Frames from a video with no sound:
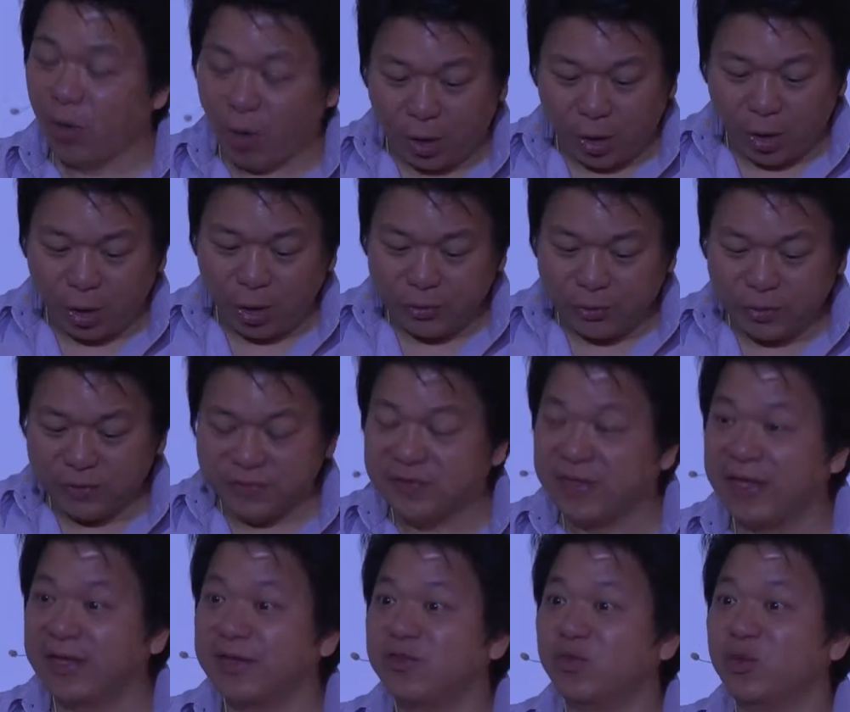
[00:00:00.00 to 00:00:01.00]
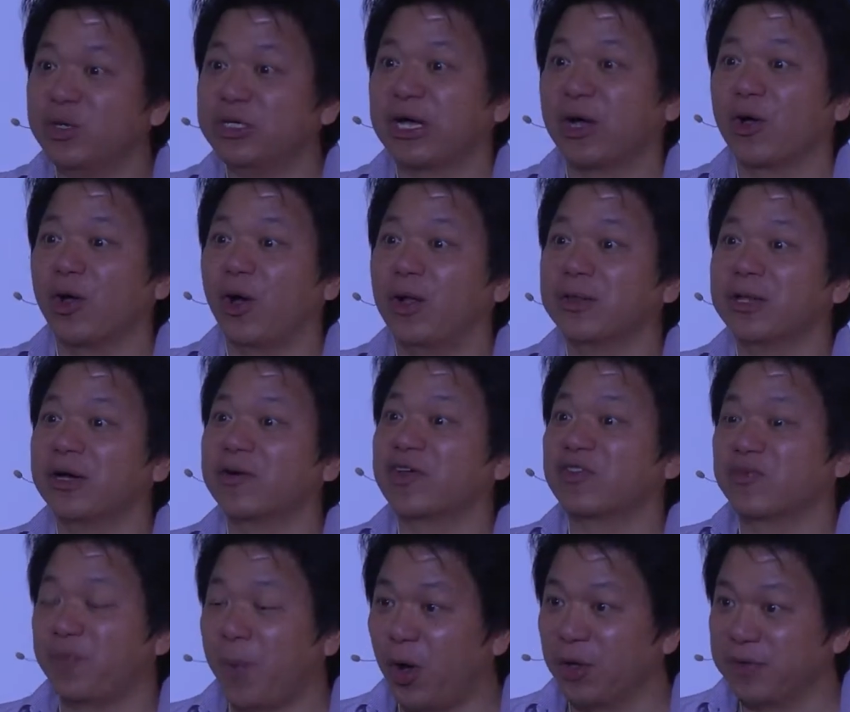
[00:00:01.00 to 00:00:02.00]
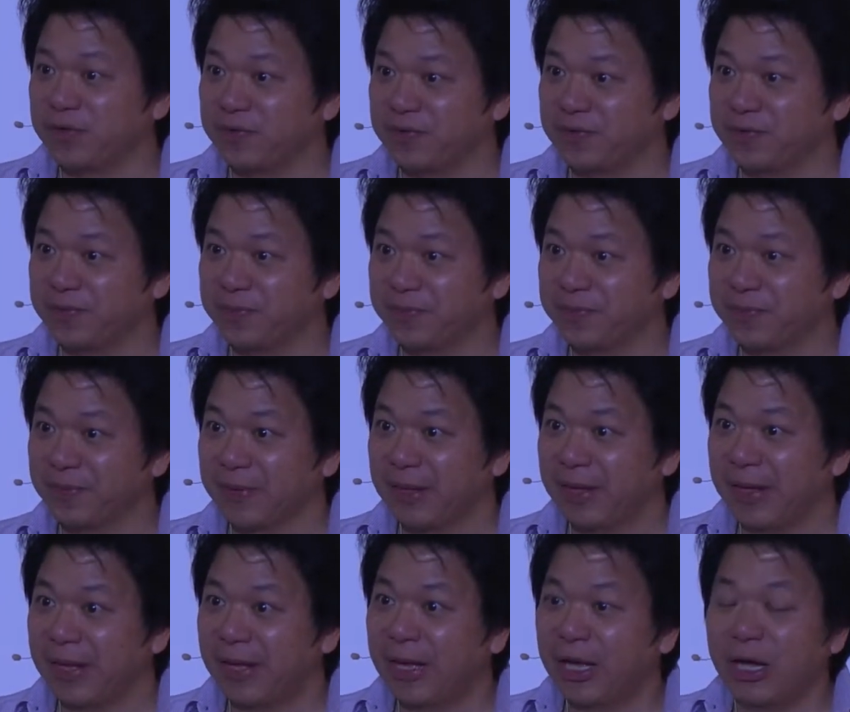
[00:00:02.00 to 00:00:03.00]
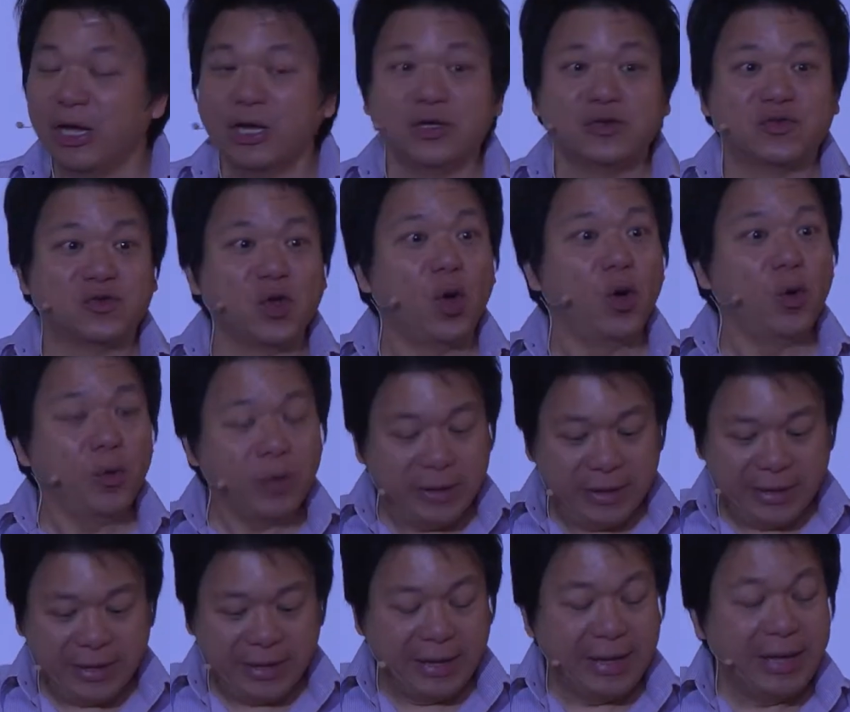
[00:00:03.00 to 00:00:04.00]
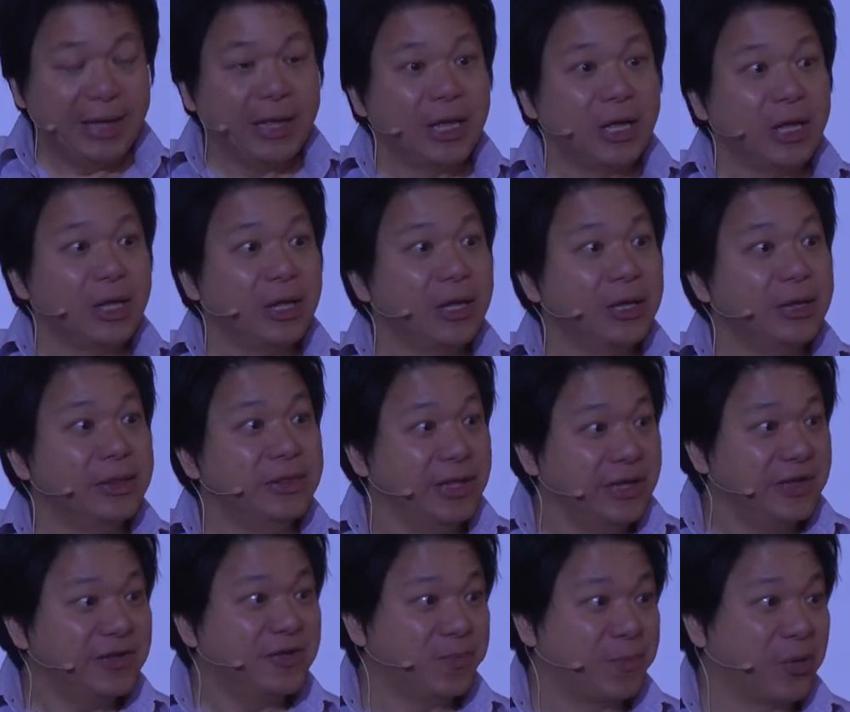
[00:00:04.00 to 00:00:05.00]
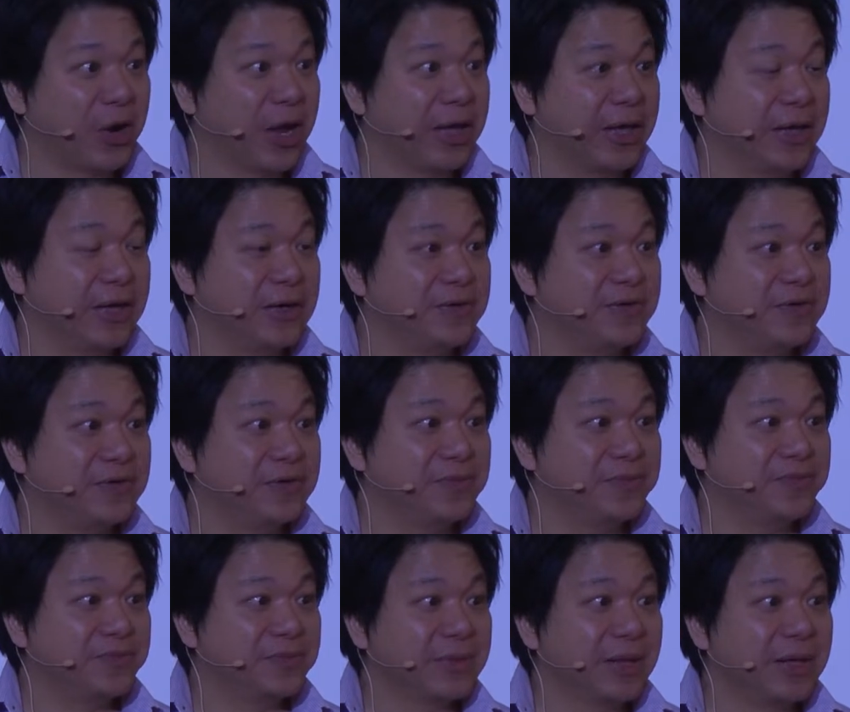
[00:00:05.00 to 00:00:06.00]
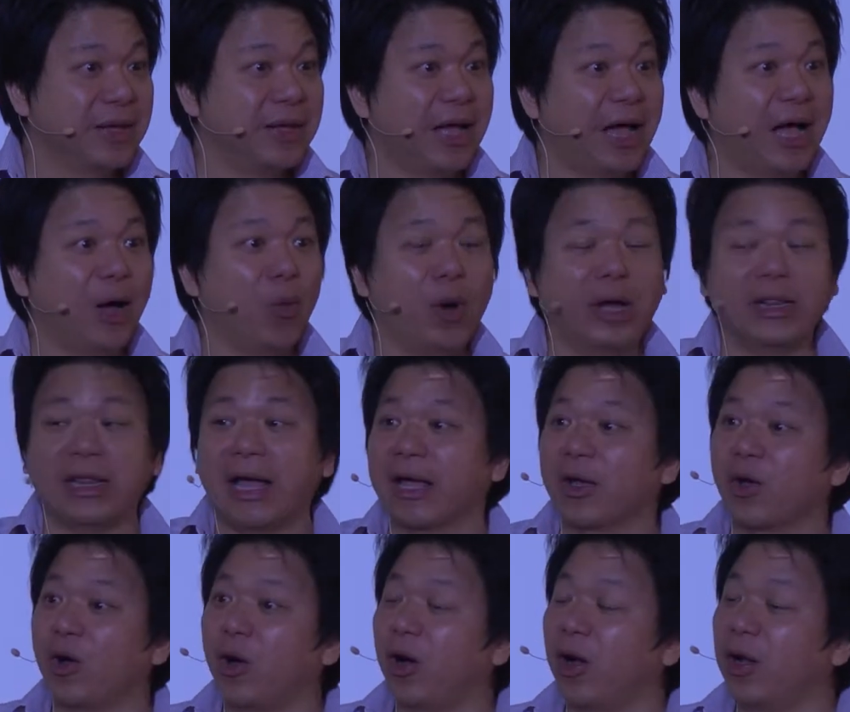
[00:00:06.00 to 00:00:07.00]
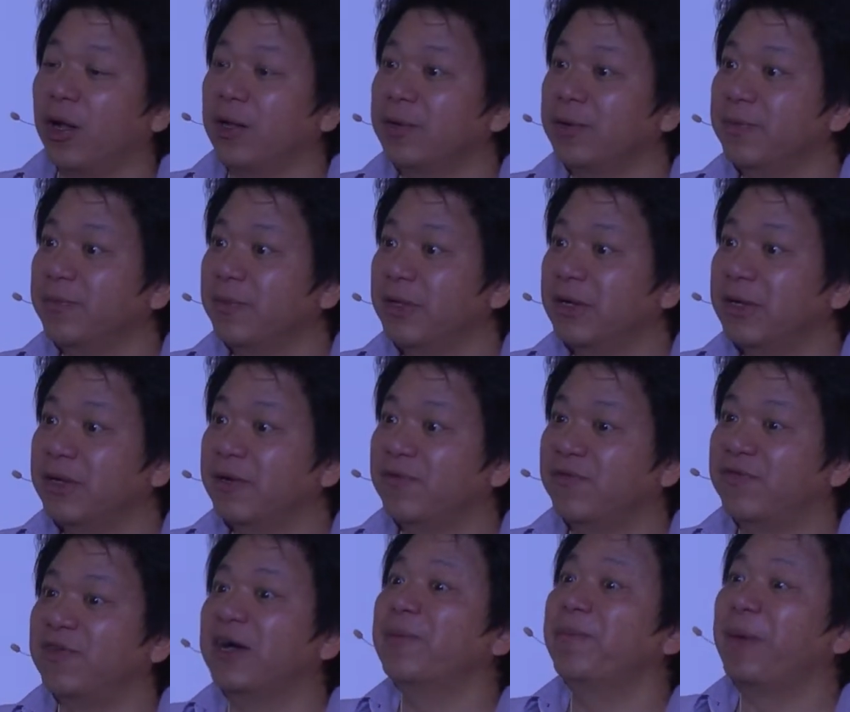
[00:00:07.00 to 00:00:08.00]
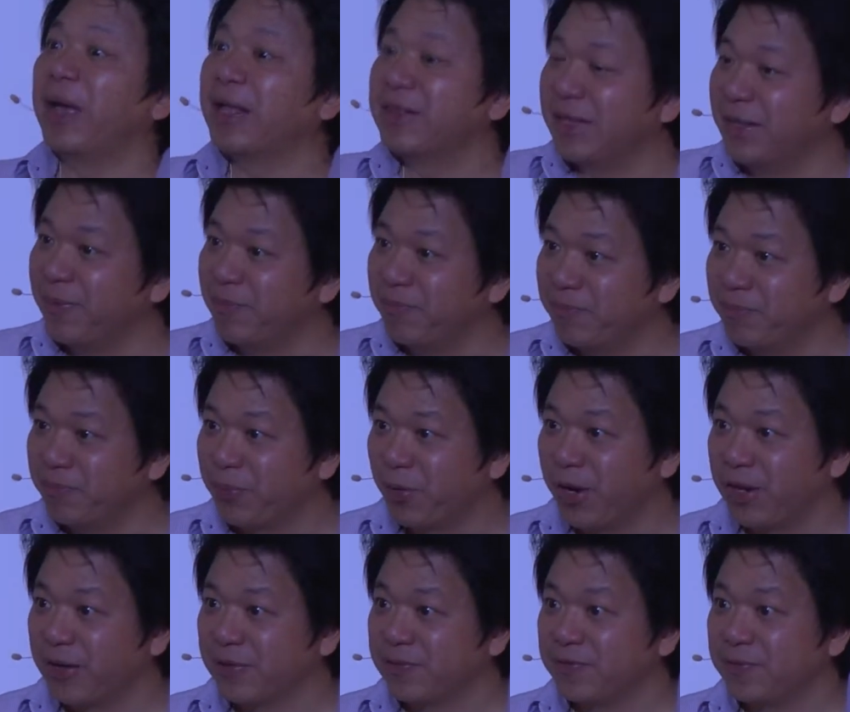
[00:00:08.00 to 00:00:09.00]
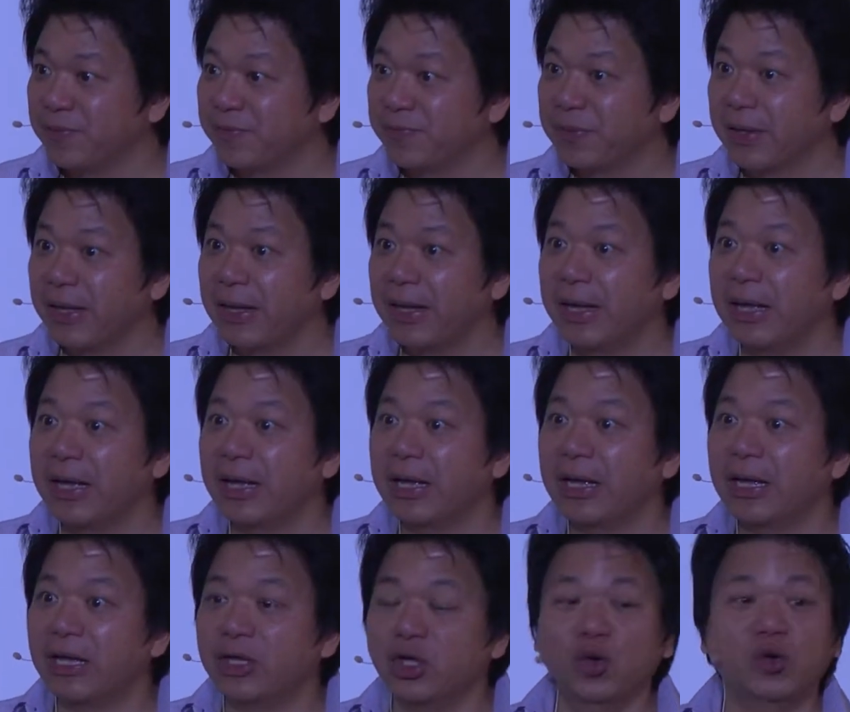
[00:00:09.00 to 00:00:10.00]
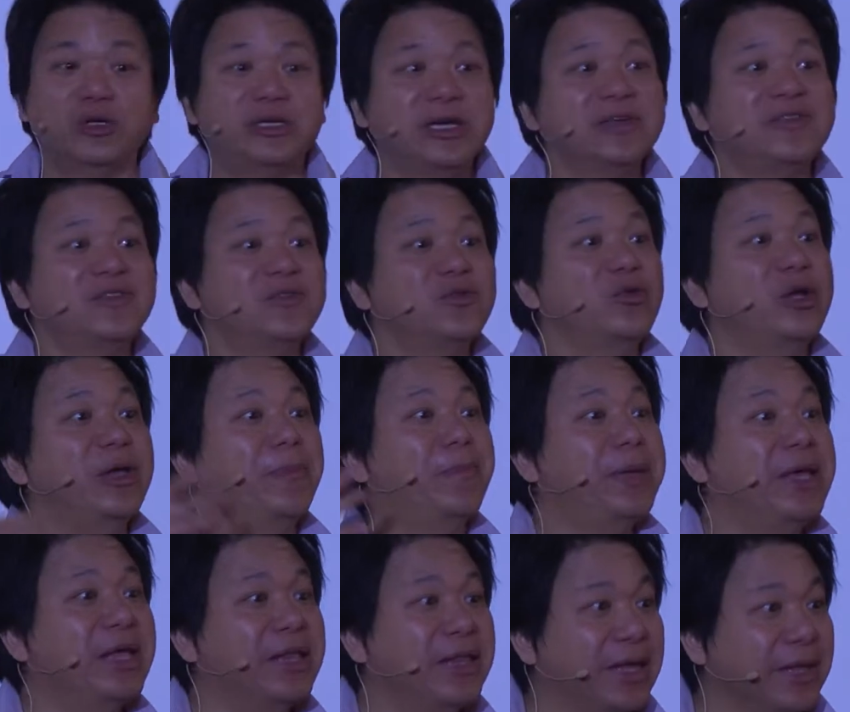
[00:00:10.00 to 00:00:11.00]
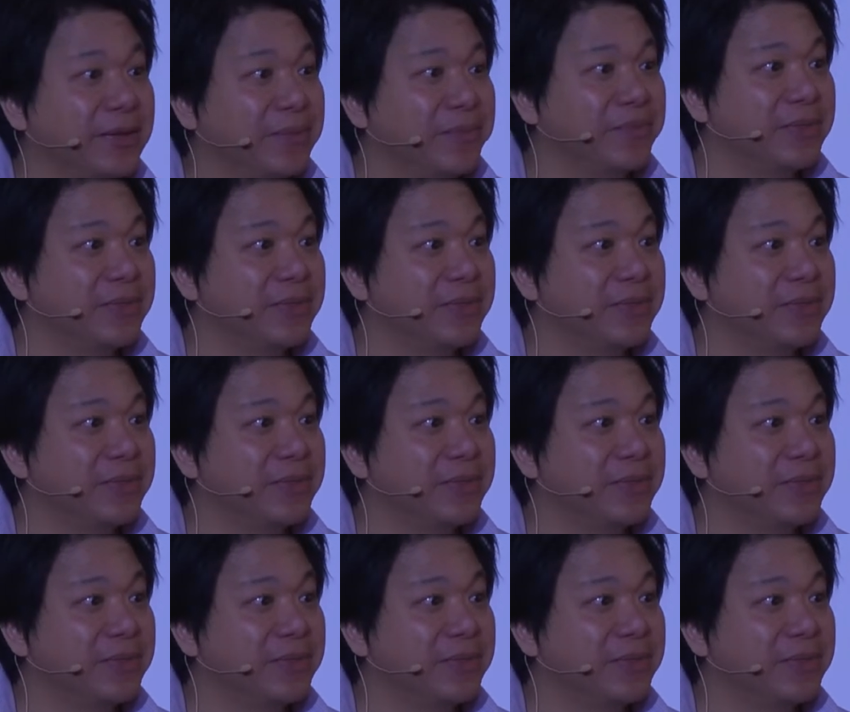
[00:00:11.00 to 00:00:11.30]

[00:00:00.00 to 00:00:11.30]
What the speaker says: all those things which are called a response. So these prayers are what I call verbatim prayers. You just repeat it.